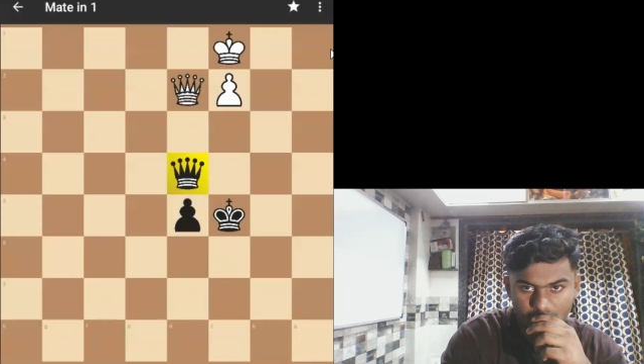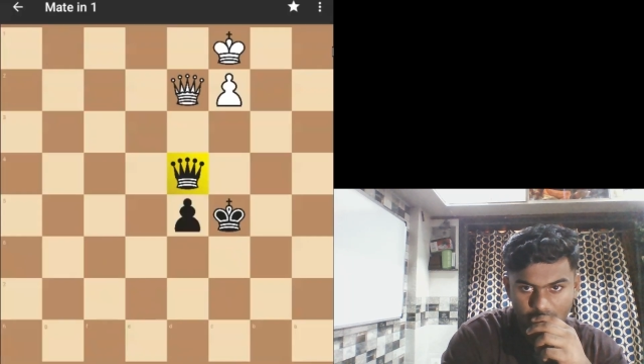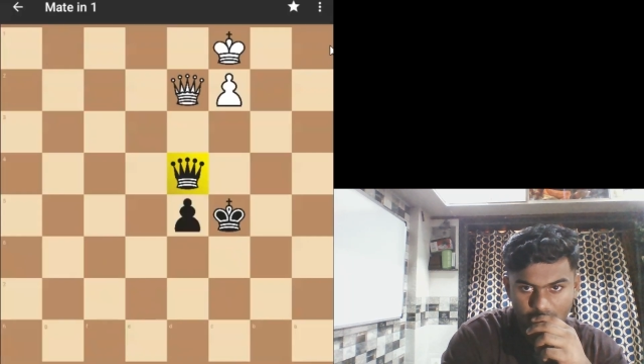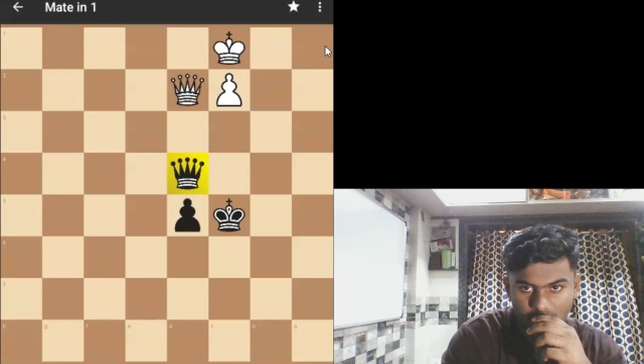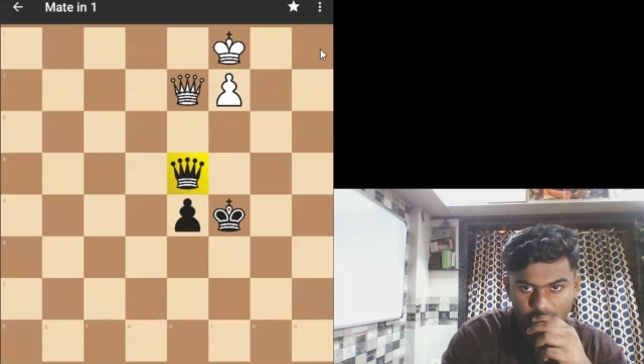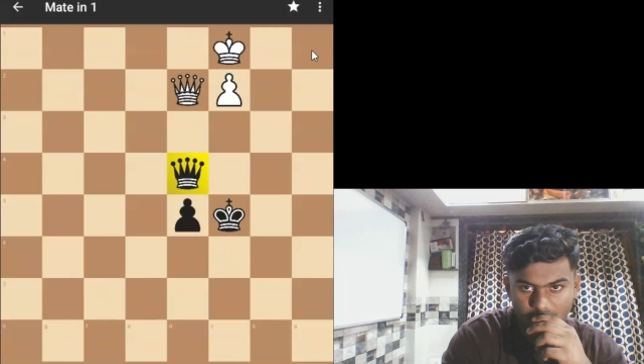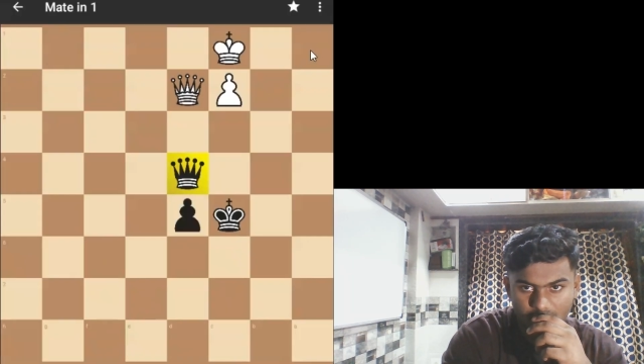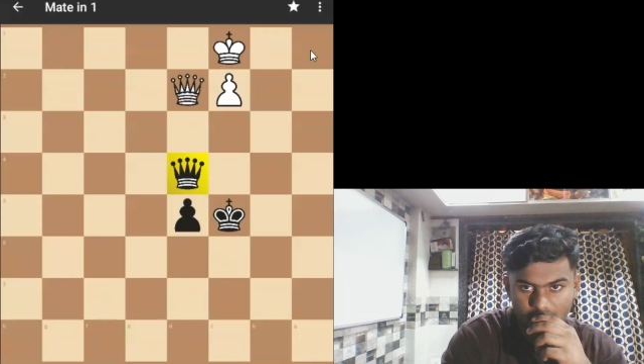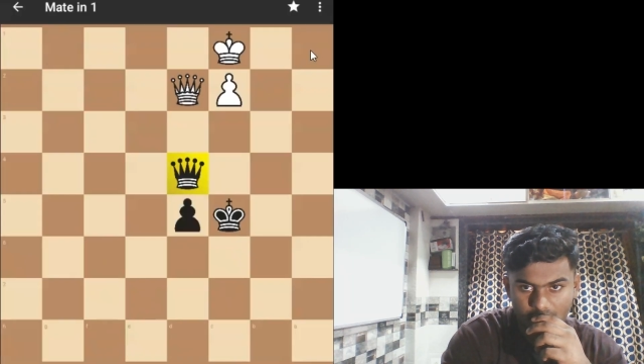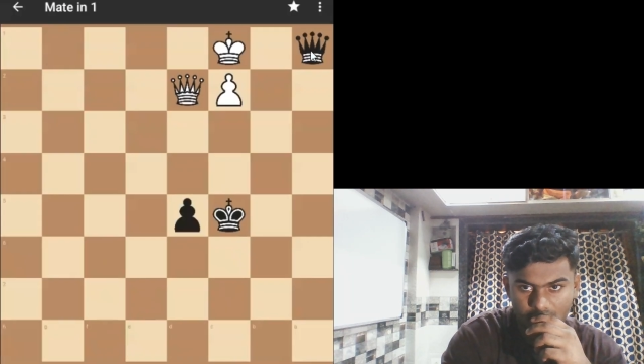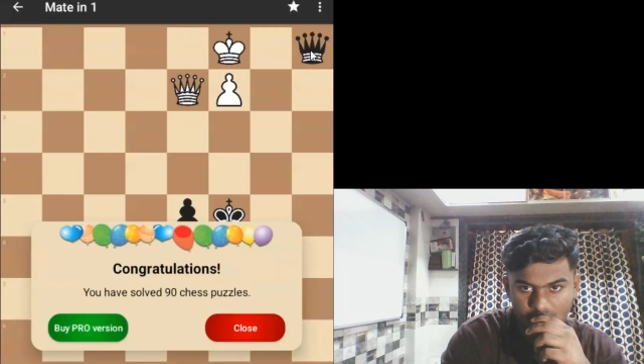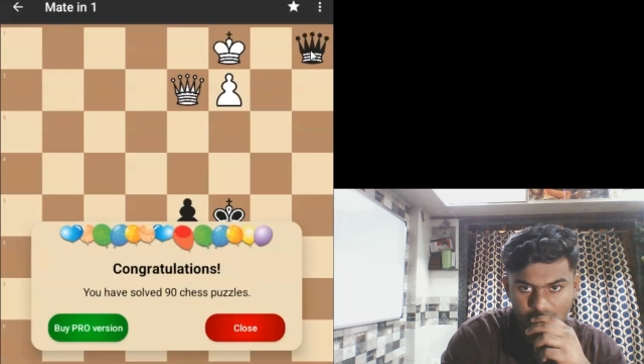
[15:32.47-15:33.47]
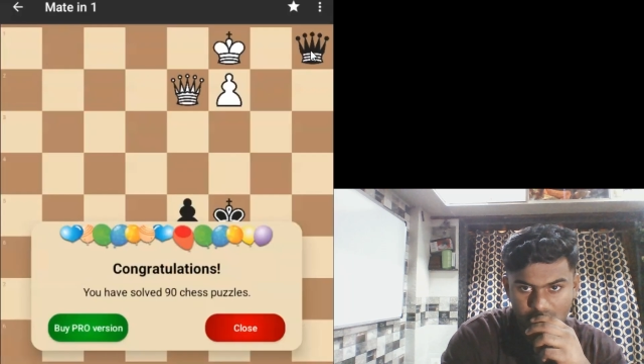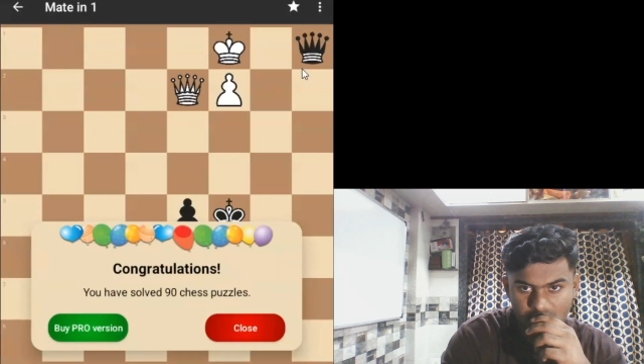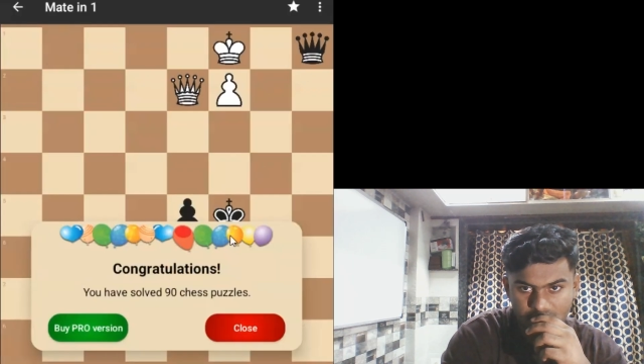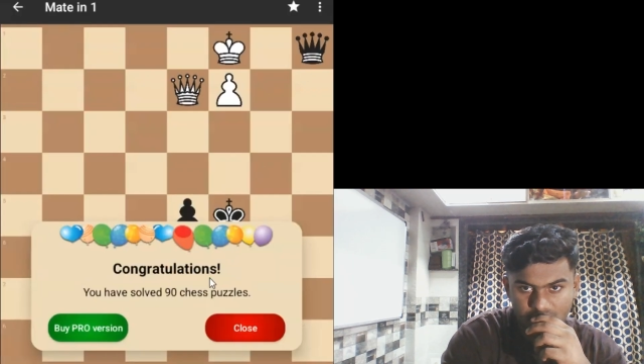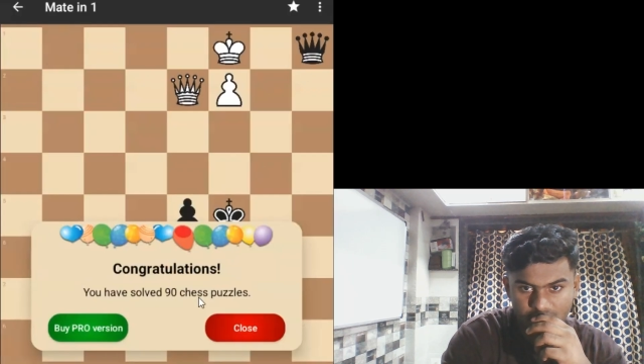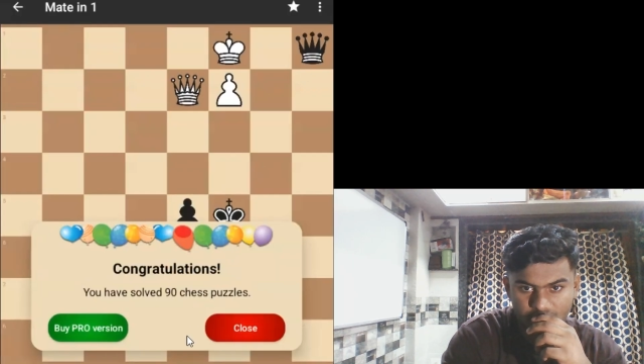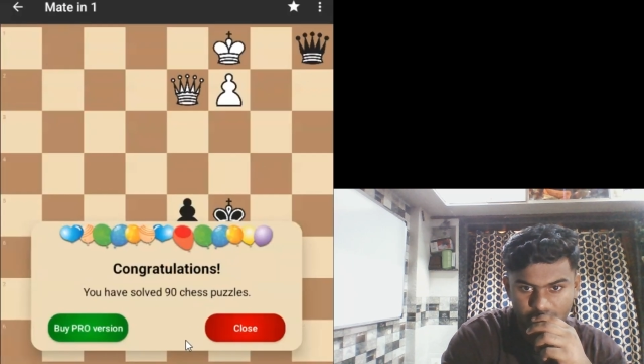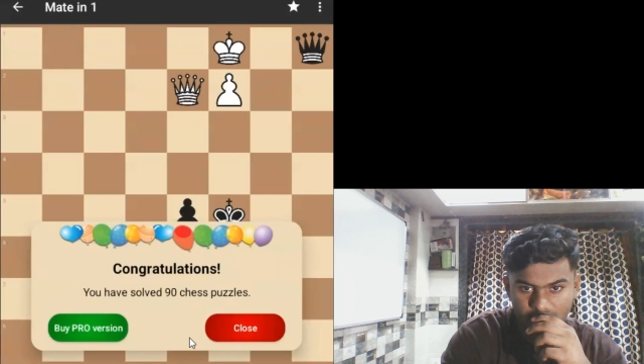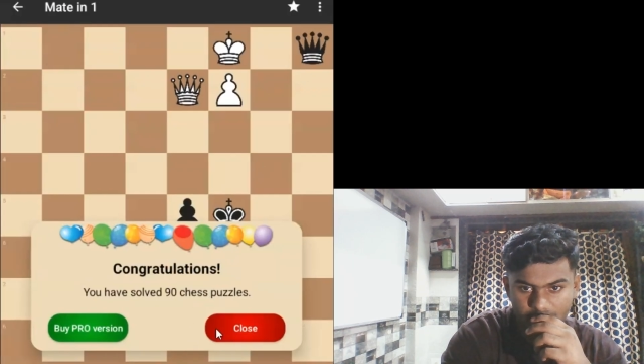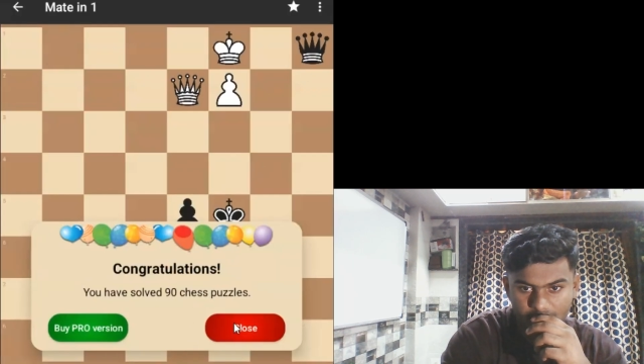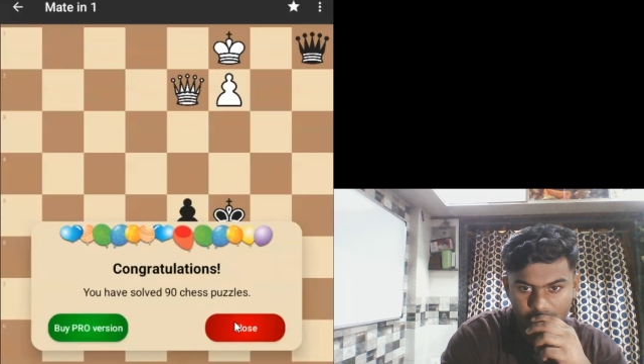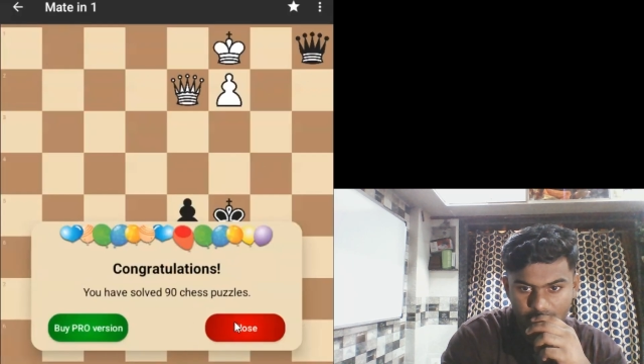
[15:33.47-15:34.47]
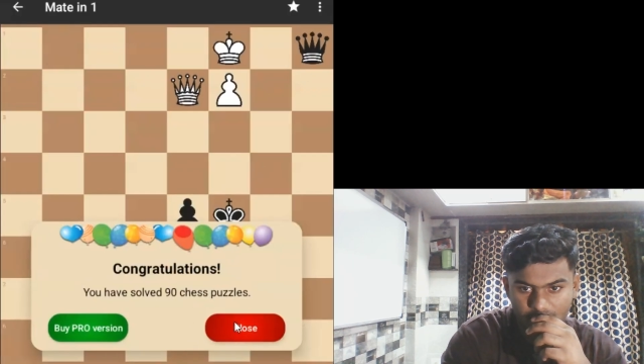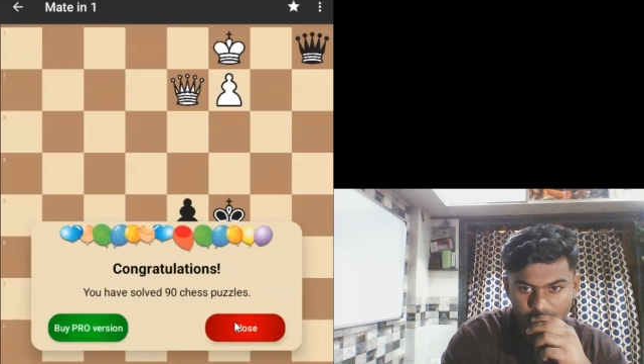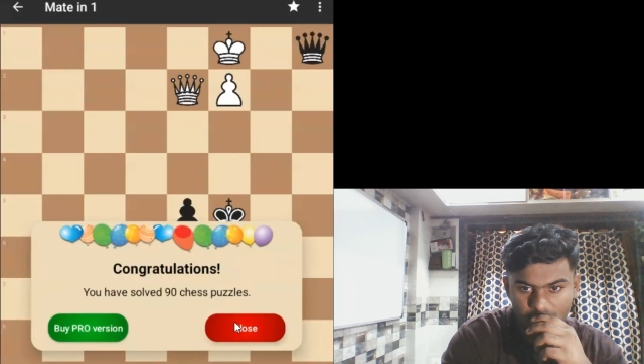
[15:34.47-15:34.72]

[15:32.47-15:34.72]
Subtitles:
and this is a checkmate.